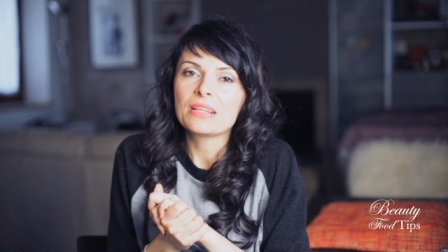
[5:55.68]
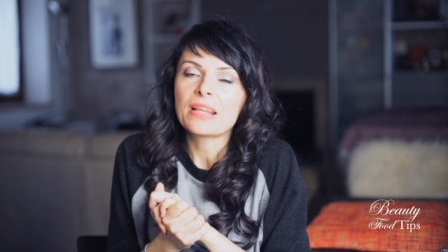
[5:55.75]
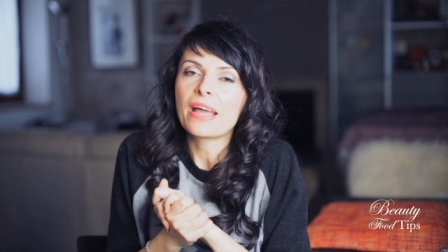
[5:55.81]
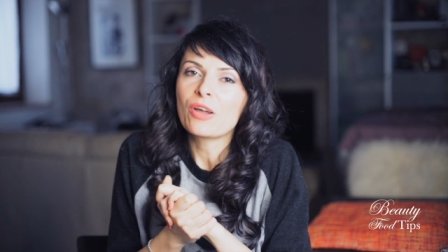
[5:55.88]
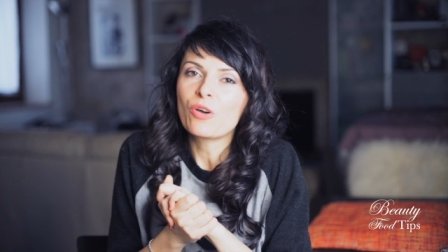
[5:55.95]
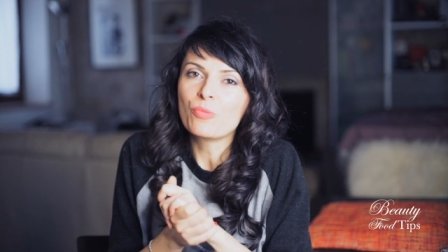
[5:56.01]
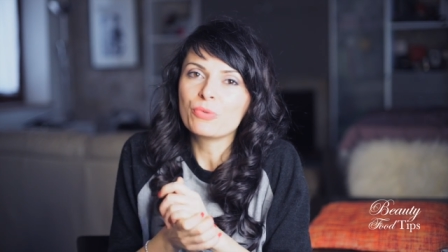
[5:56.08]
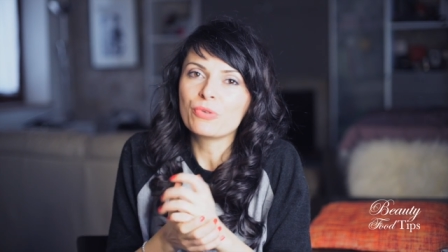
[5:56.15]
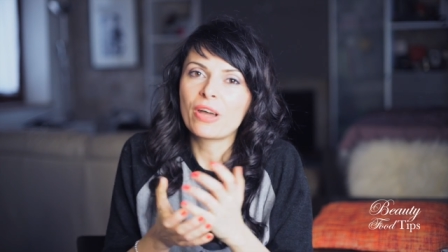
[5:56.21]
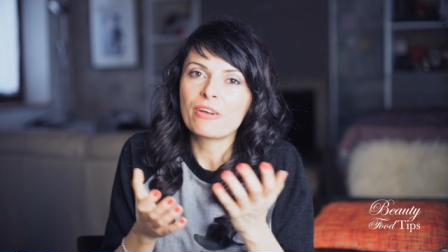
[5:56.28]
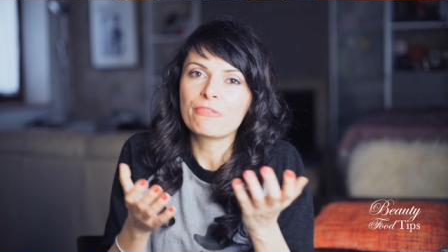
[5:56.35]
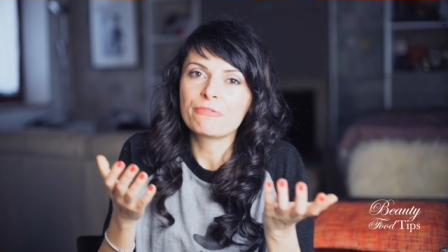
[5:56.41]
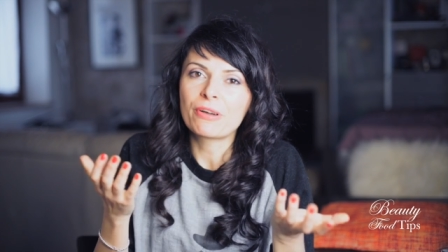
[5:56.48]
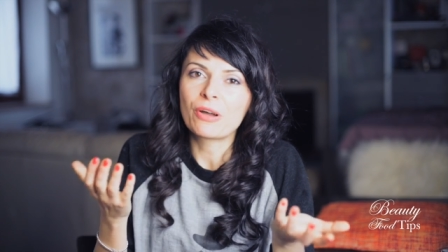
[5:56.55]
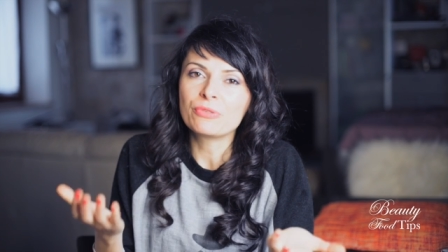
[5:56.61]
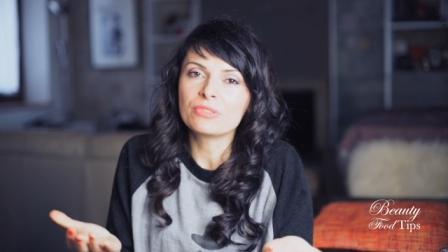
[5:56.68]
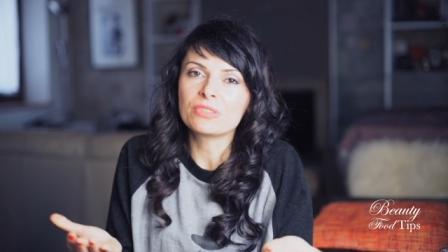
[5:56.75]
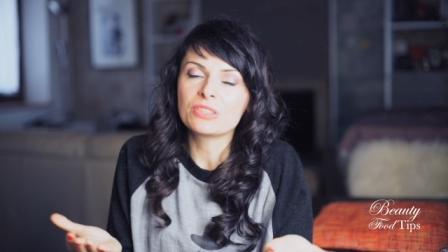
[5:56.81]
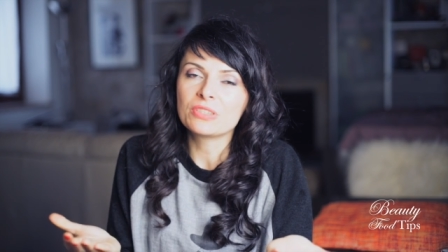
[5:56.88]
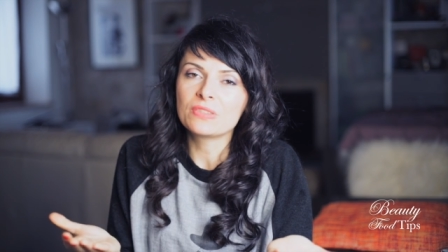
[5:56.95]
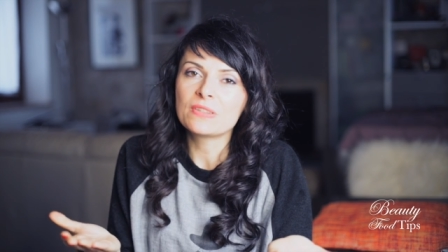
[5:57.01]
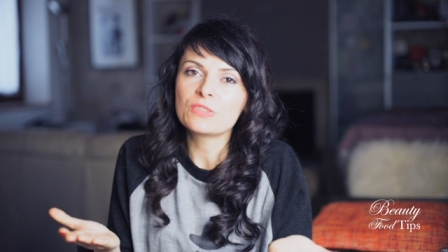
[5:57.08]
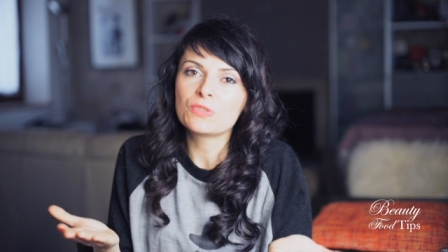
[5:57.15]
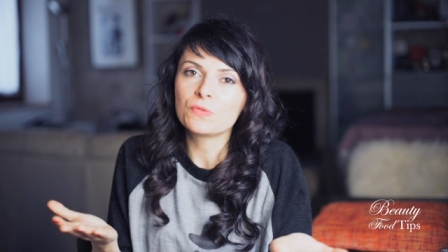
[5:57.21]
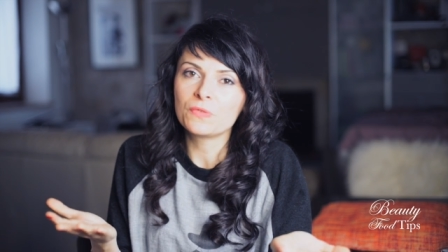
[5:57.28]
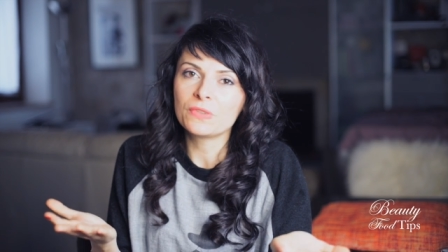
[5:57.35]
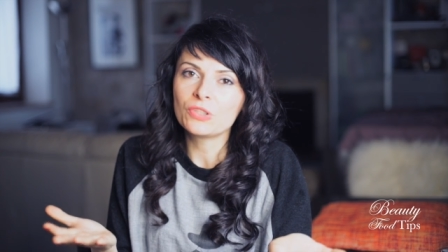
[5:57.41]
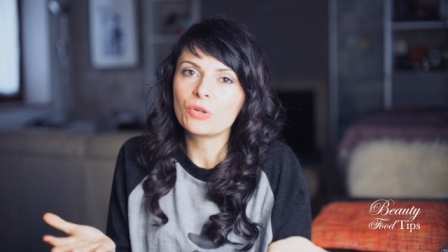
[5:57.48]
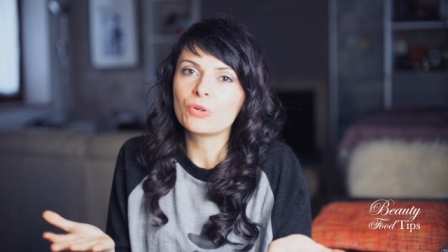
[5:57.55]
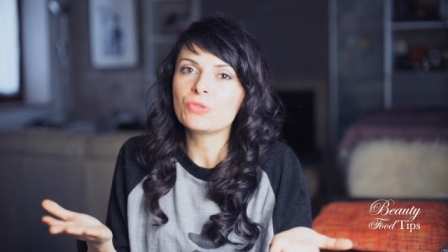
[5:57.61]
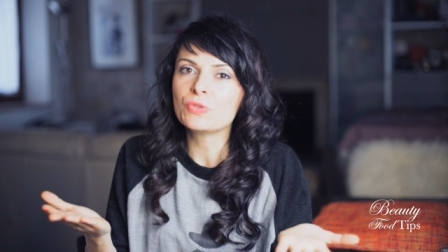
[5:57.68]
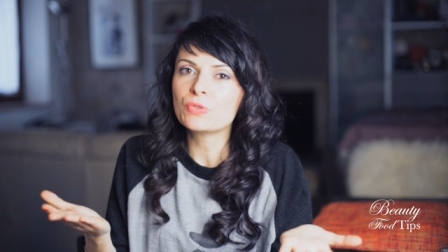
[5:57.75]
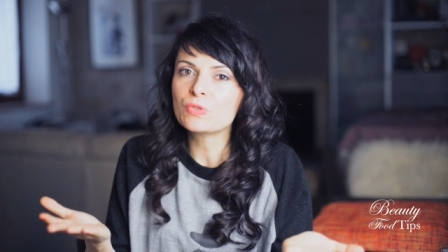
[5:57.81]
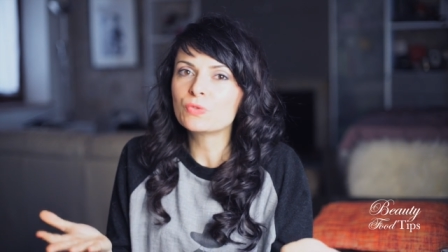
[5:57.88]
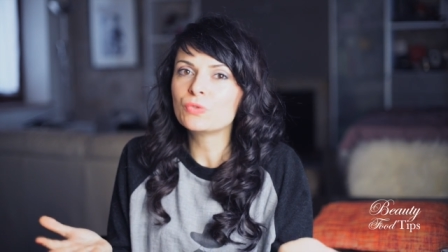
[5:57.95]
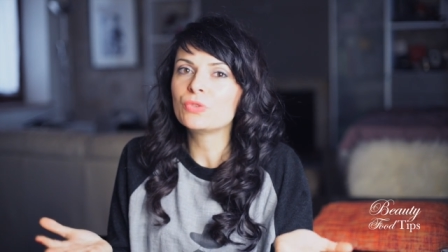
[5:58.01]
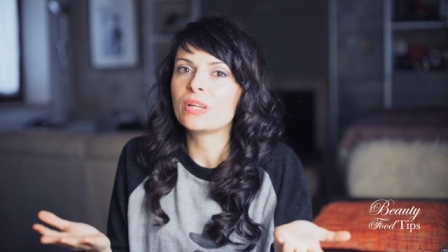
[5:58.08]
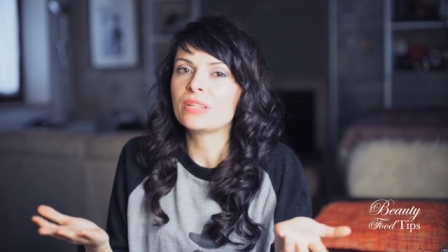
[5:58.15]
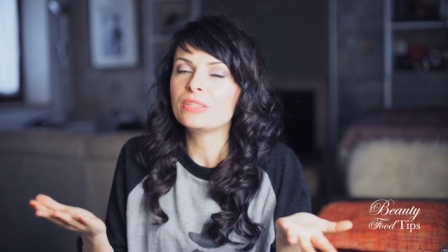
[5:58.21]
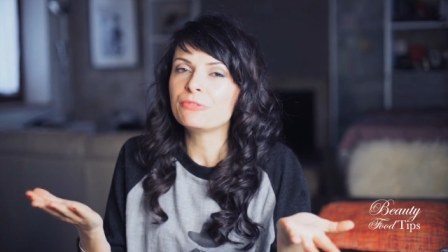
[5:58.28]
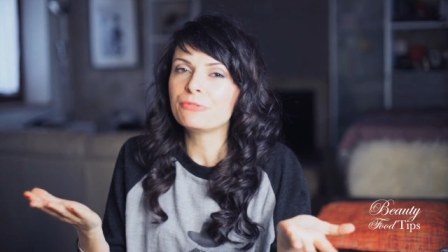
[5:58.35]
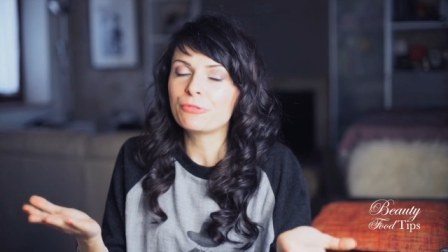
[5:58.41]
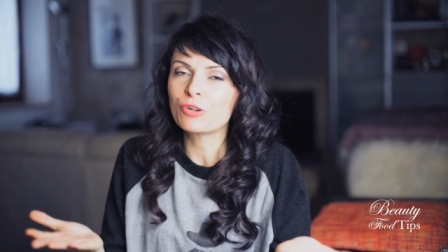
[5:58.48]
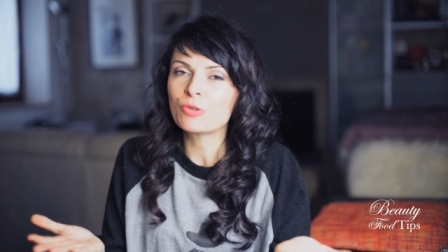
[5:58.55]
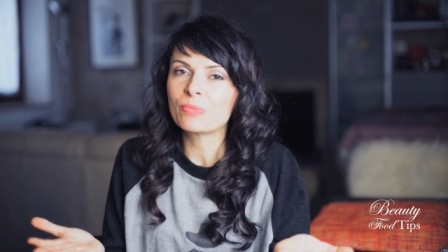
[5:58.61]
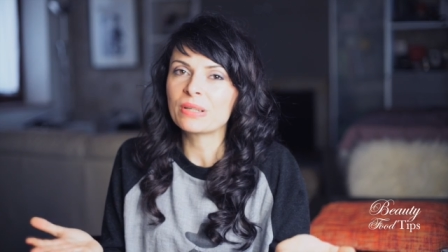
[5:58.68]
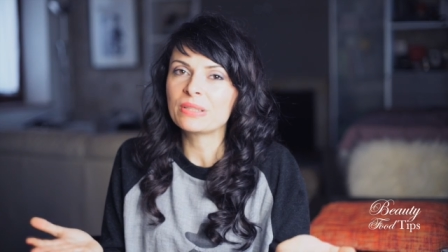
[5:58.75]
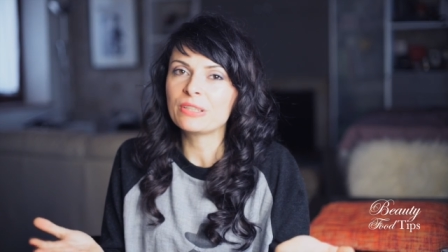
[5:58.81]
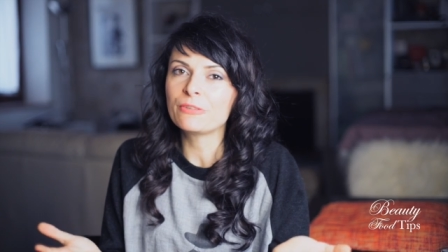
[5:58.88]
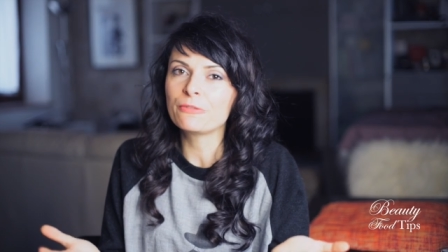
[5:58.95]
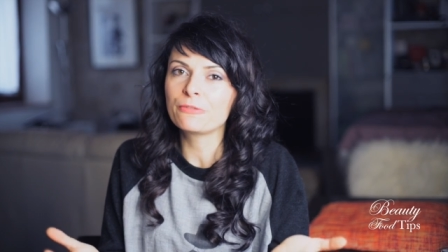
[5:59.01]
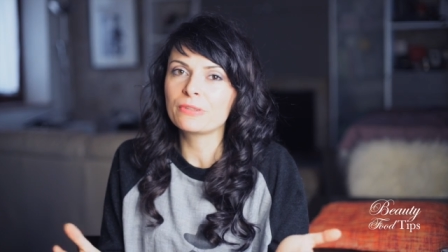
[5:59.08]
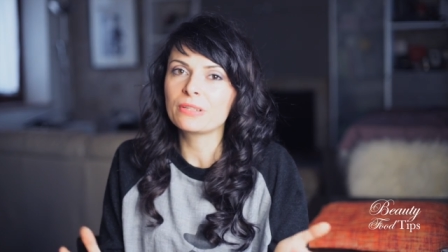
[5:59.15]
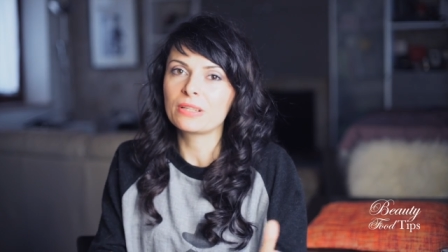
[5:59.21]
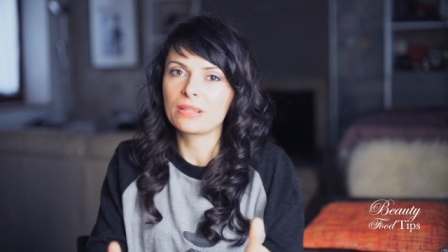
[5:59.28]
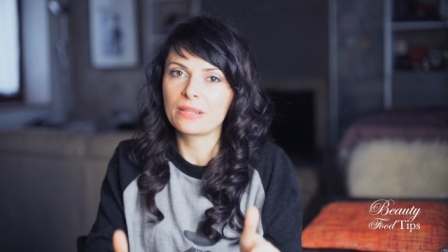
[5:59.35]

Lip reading: I hope you have found this video useful and informative.